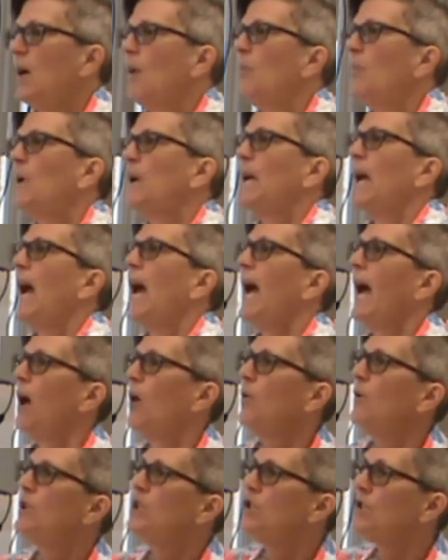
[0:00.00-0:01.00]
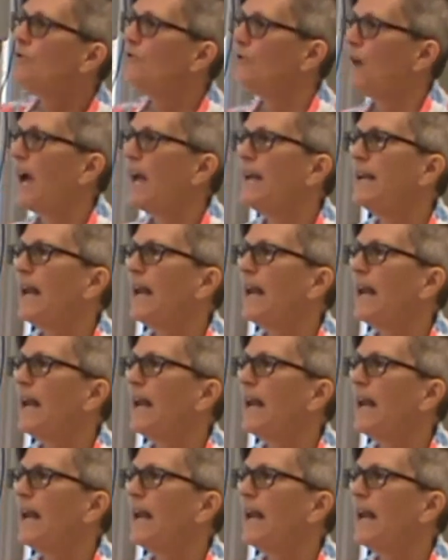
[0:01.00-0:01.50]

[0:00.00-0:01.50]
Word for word: But how would you find